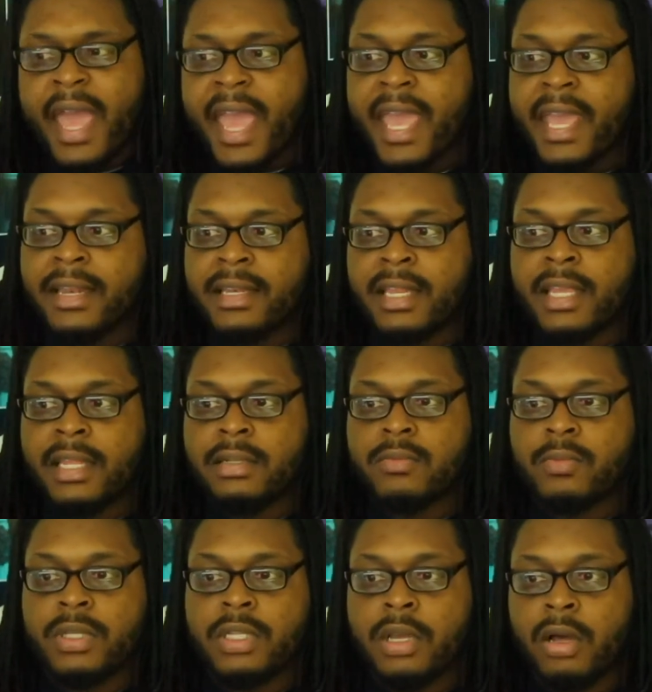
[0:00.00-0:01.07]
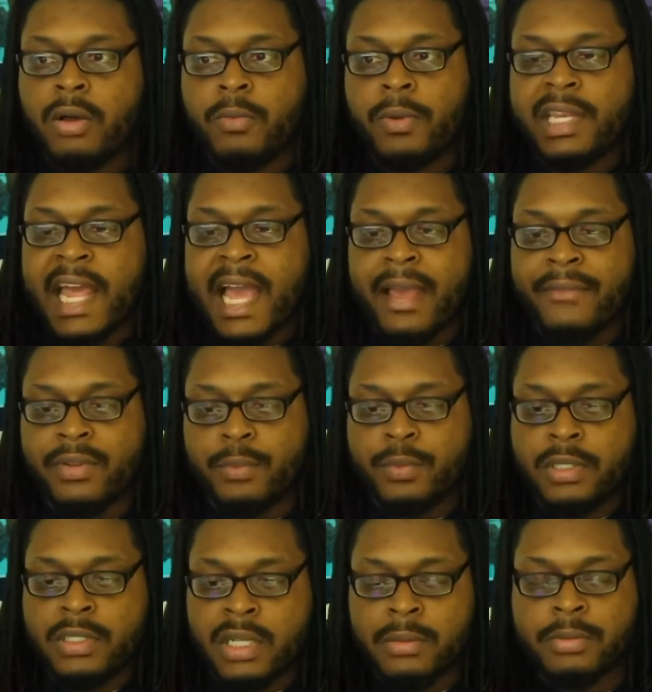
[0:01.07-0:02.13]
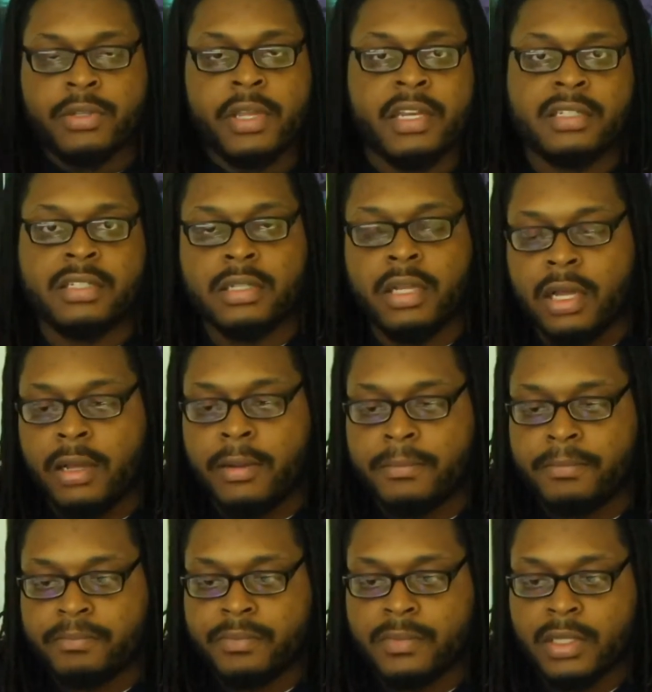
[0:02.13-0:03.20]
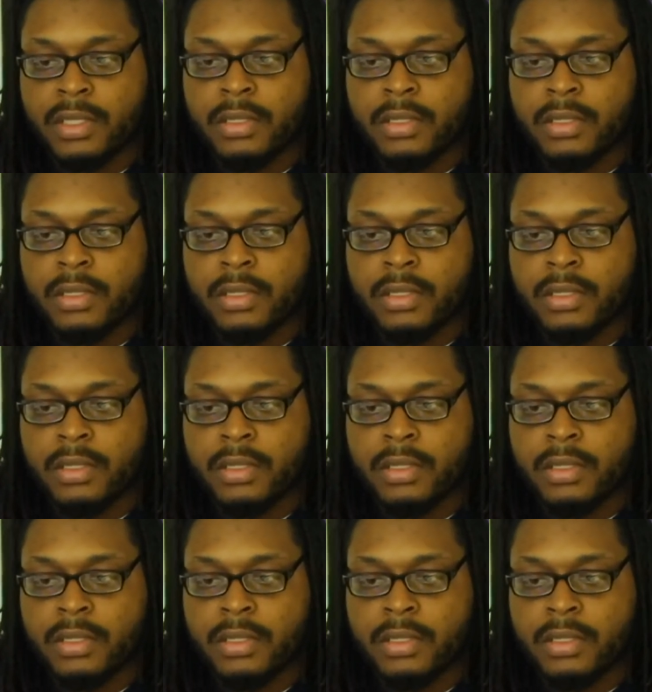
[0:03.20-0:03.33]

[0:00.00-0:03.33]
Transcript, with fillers: and then we jump straight into